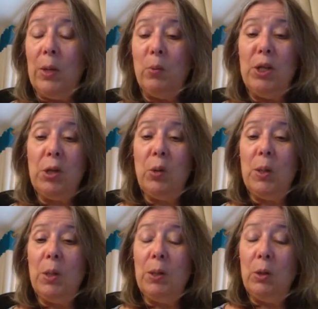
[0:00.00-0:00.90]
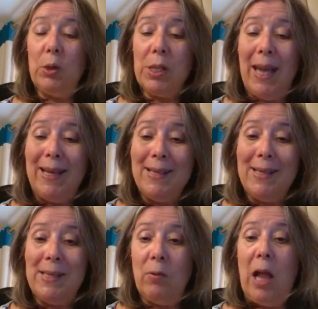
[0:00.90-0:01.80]
which looks like
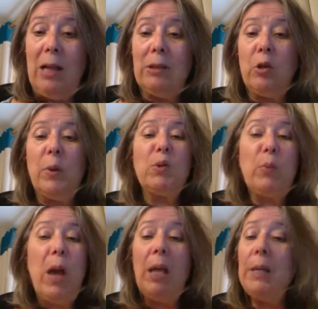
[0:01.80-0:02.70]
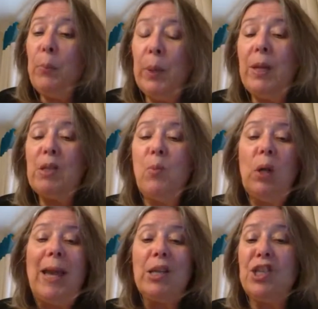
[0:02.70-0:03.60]
Giraldo, but it's probably pronounced more
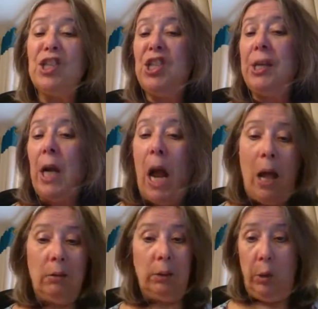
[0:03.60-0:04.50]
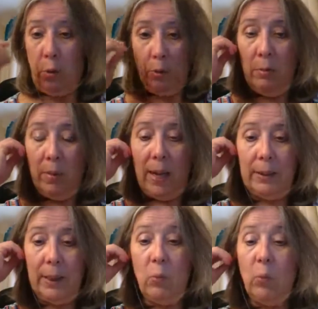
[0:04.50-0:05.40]
like Giraldo
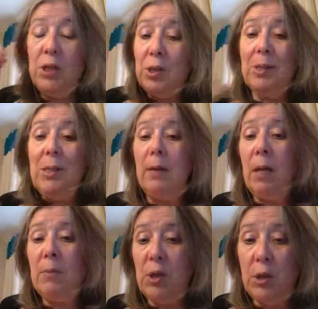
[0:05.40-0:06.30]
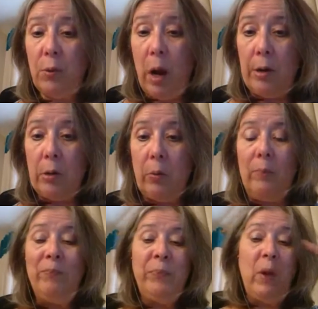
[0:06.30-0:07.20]
back then, which is the same name as Gerardo.
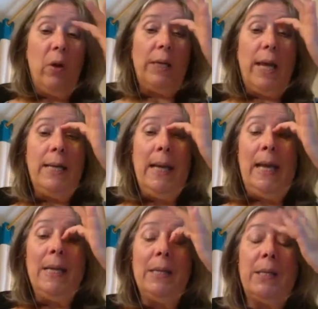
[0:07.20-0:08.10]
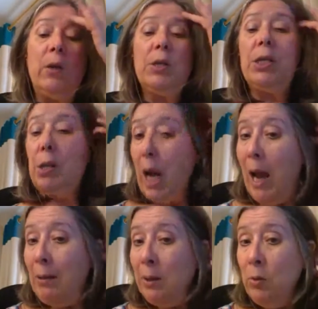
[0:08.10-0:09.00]
Okay, so
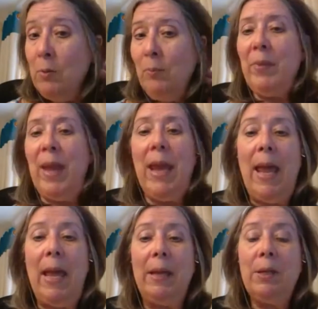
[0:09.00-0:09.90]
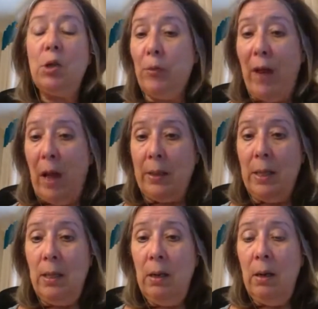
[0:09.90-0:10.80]
Giraldo and
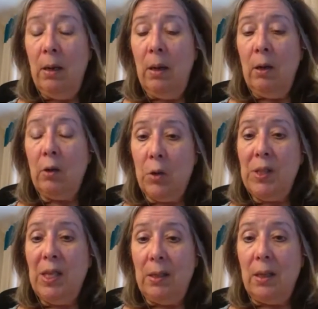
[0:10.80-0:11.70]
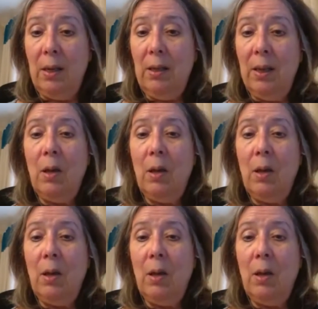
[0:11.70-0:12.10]
Giovanni Crosina